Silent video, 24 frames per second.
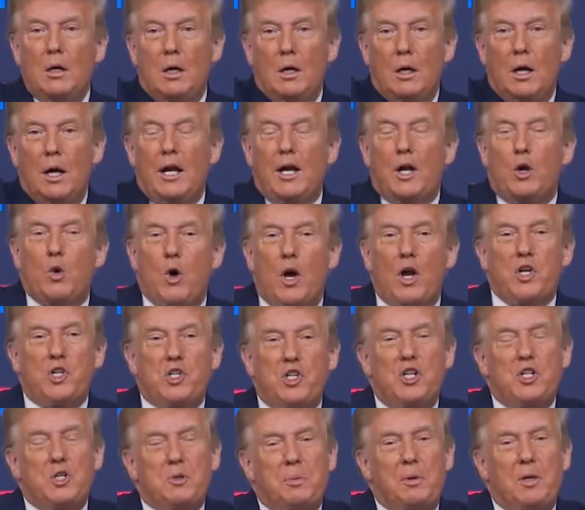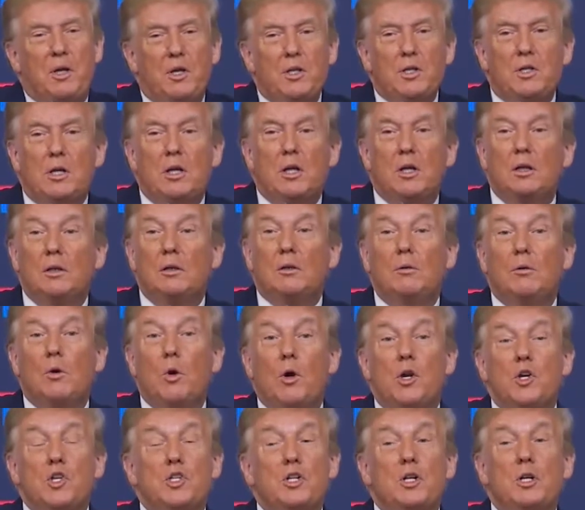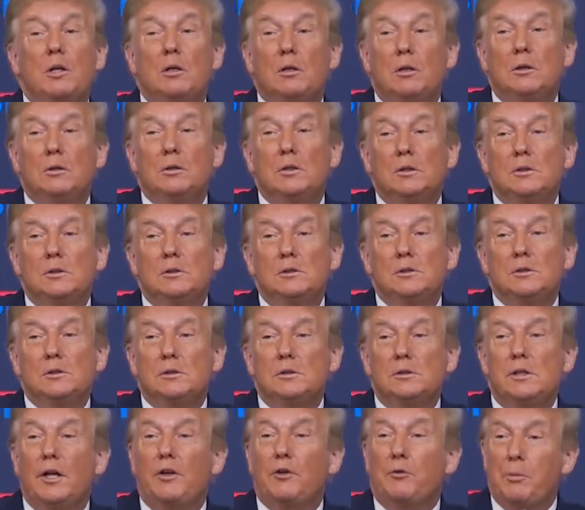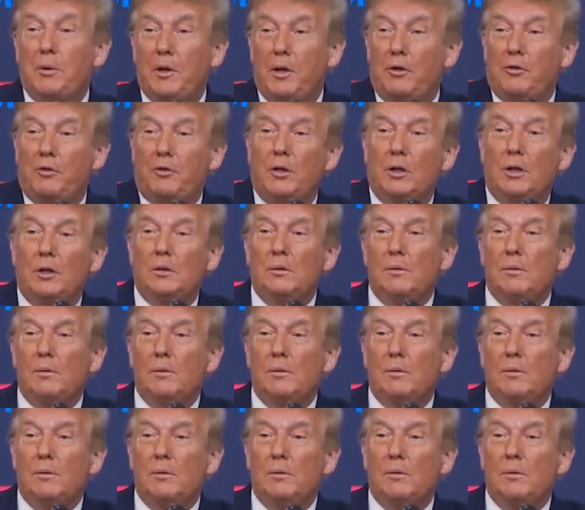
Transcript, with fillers: Any questions, please? Question? Yes, please.